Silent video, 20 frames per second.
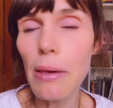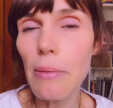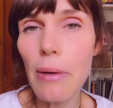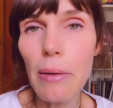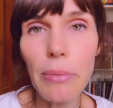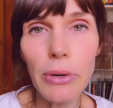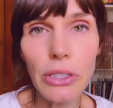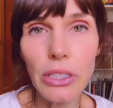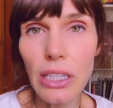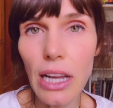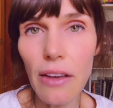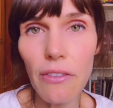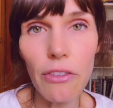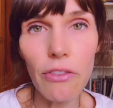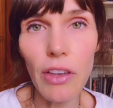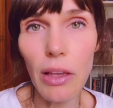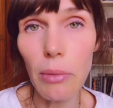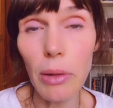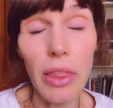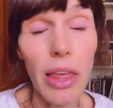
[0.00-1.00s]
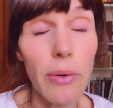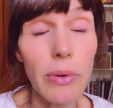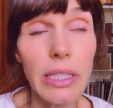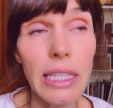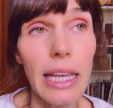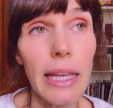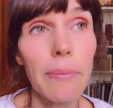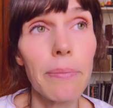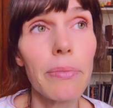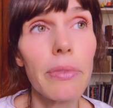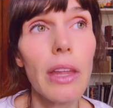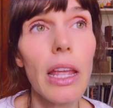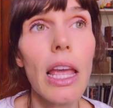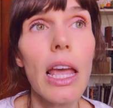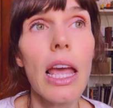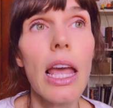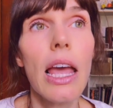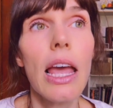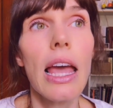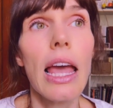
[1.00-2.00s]
Meet my person, have a family. That was it.
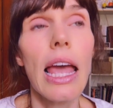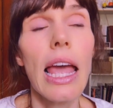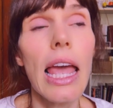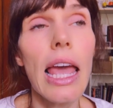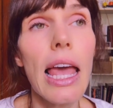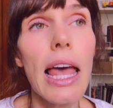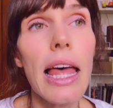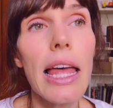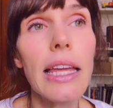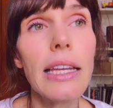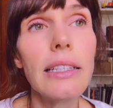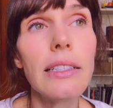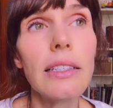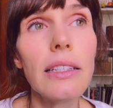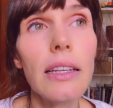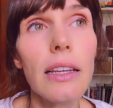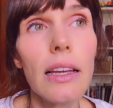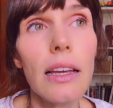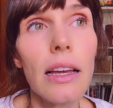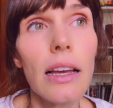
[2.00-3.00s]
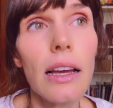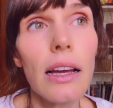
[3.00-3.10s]
And